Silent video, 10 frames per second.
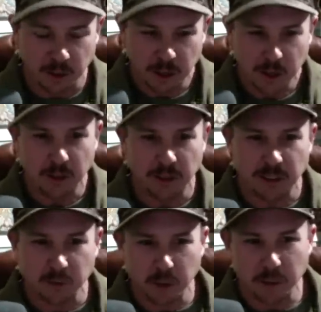You don't have to
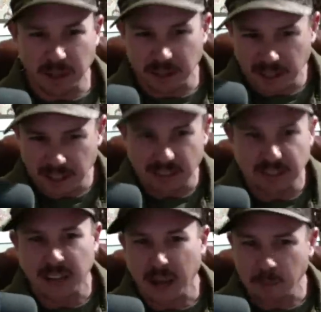worry about the heat
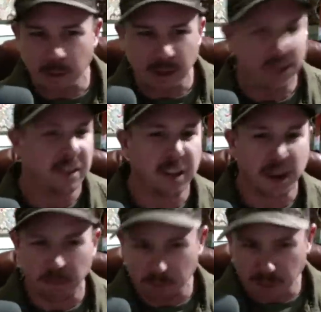zapping it and
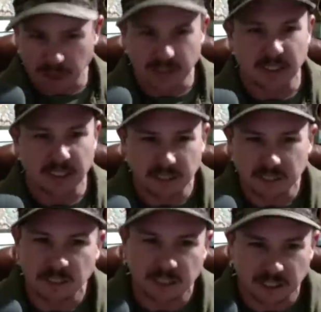compromising
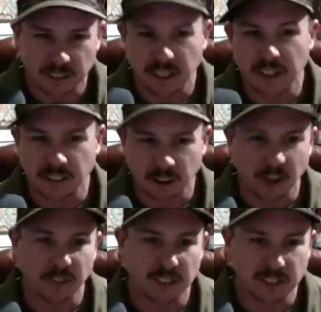the end
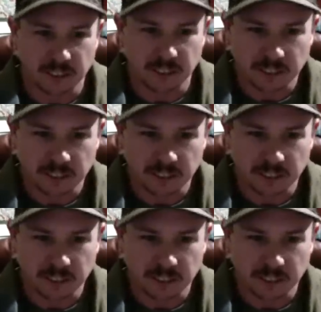harvest.